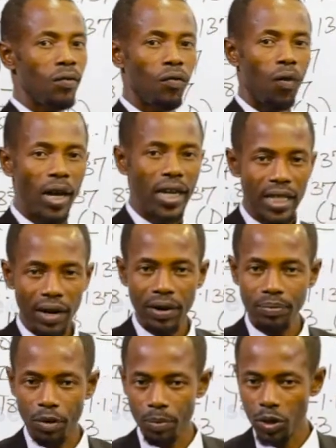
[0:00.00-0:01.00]
For
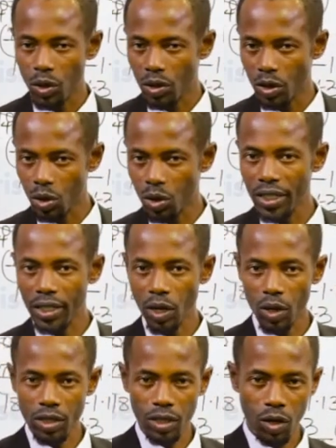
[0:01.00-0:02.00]
indirect proportion, you see it a
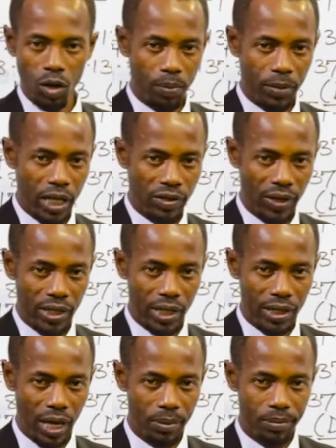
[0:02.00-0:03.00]
lot in your common entrance
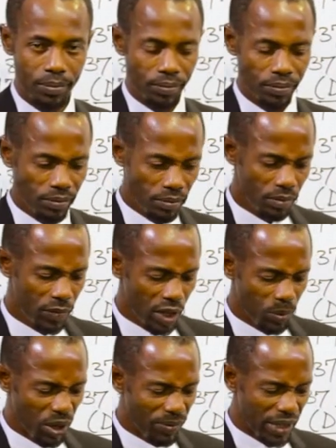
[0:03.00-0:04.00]
exam.
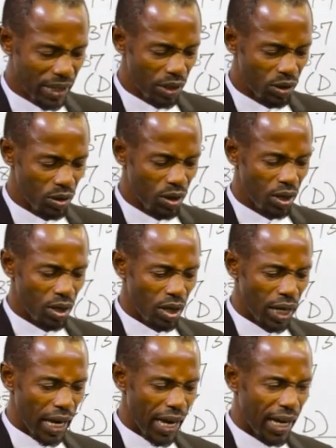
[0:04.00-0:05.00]
Whenever I tell you
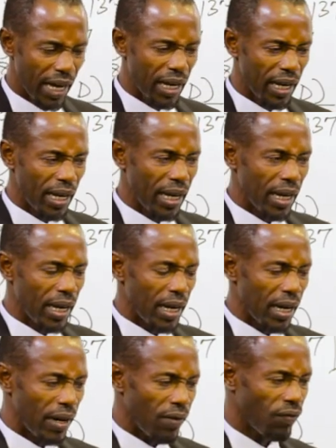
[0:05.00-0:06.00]

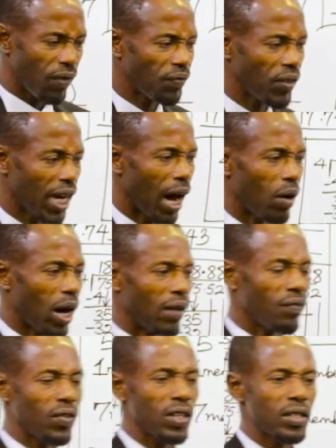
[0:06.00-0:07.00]
50 cow can
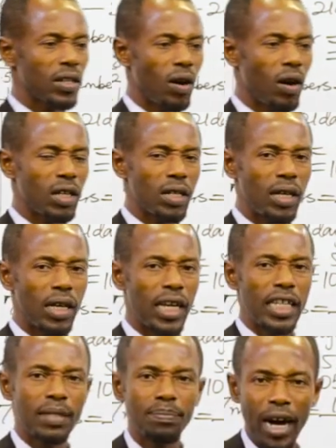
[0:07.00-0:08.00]
feed on
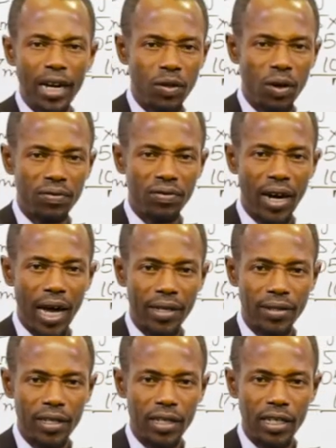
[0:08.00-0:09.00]
8 bags of
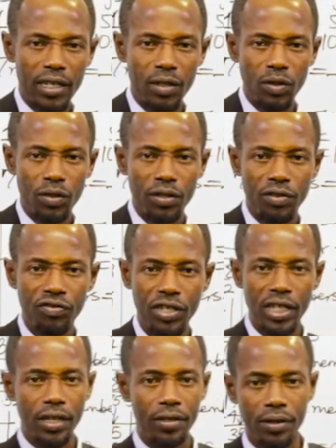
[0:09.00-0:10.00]
grass in 3
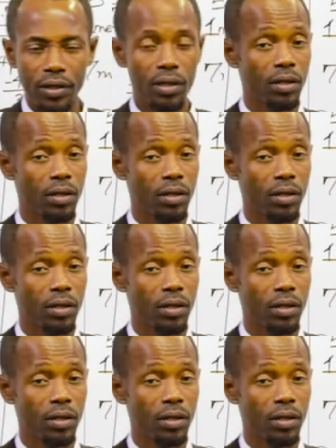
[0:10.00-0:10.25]
days,